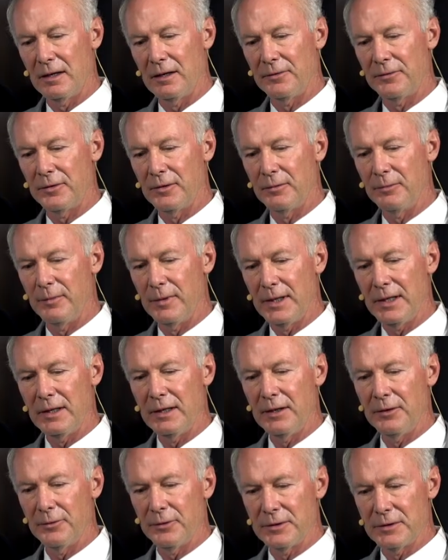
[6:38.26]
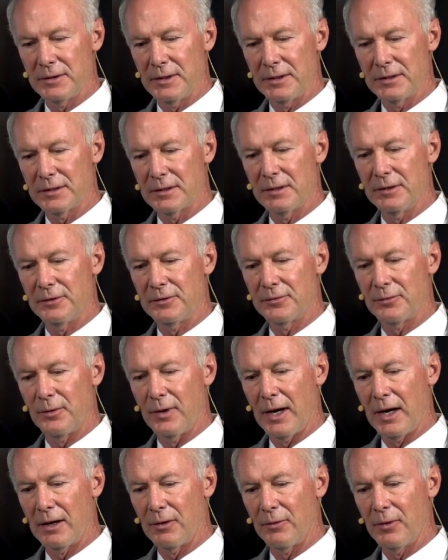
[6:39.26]
If you're meeting resistance
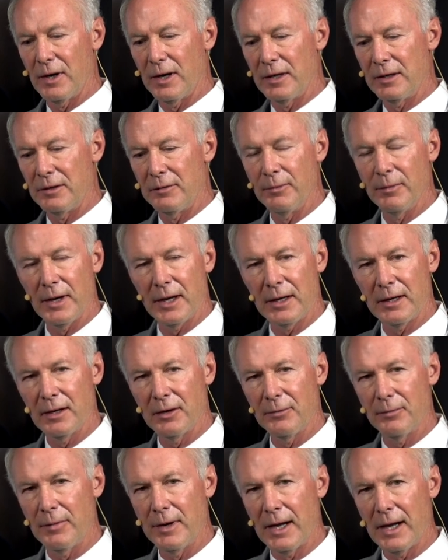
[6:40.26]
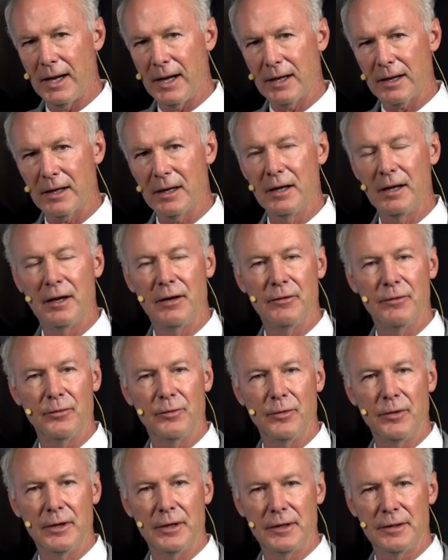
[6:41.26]
right away, you may go back
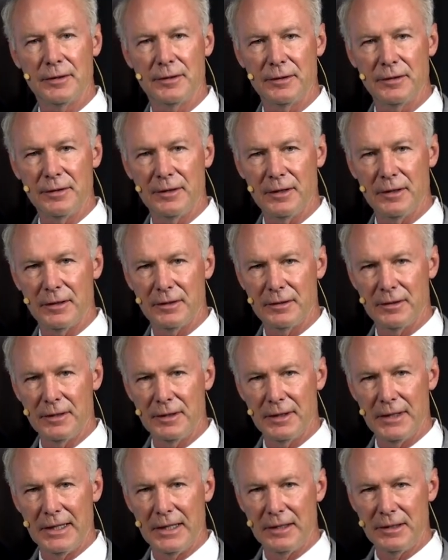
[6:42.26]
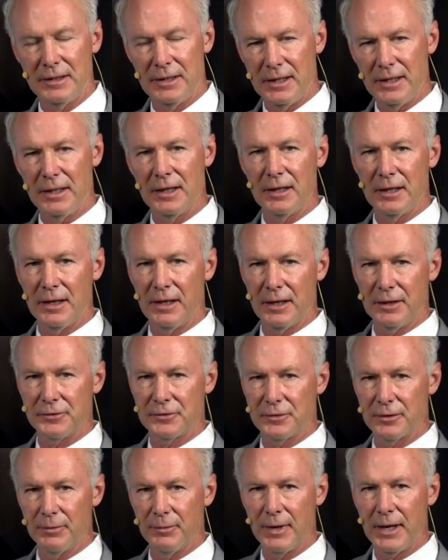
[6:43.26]
with the 10
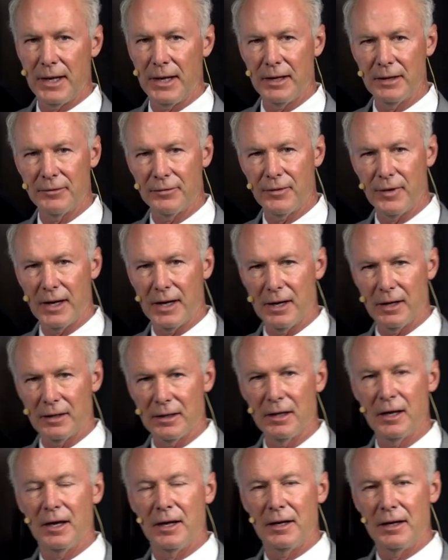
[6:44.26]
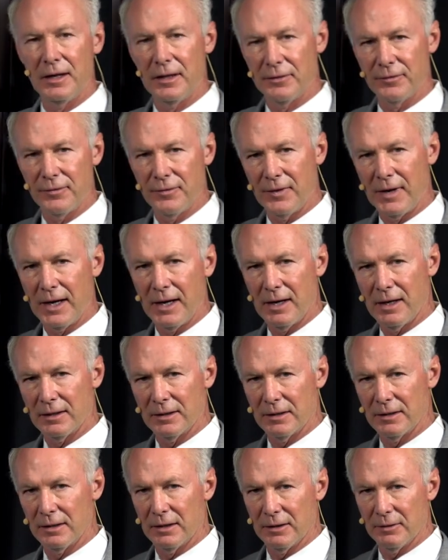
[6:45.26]
Hedstrom hand file and file
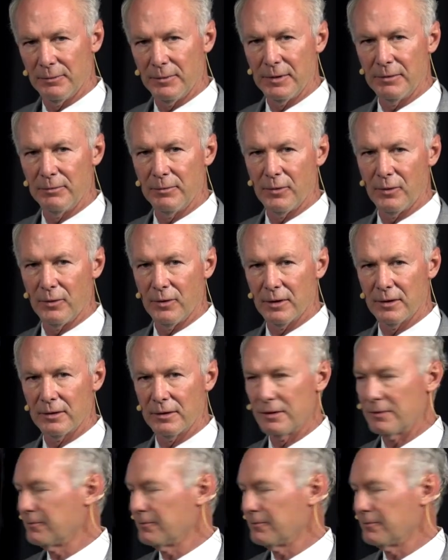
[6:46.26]
a little bit more.